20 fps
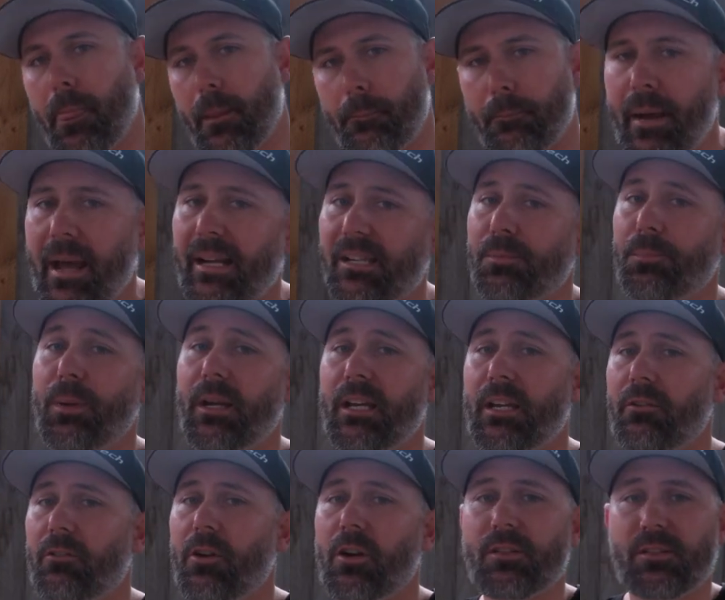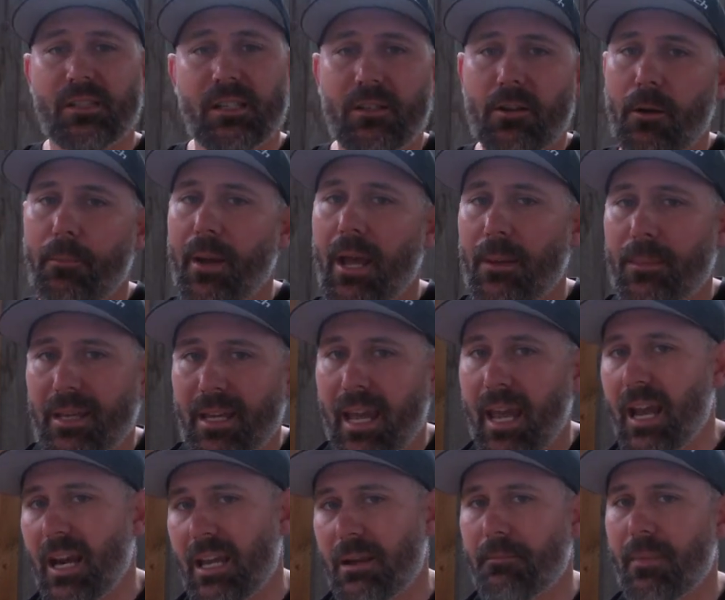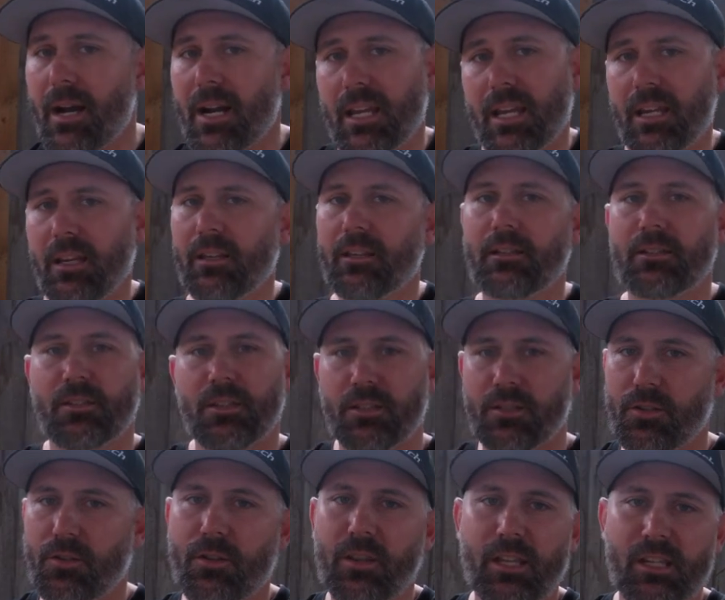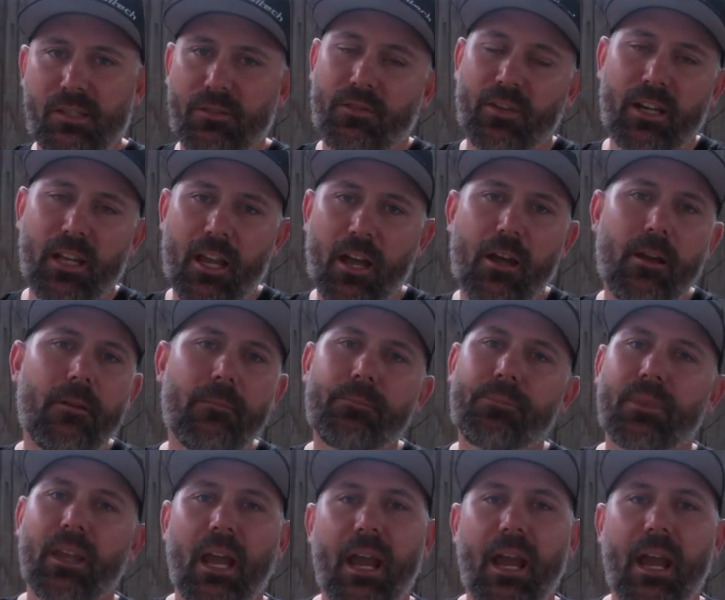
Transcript: Maxpeedingrods did not pay me any money to do this video,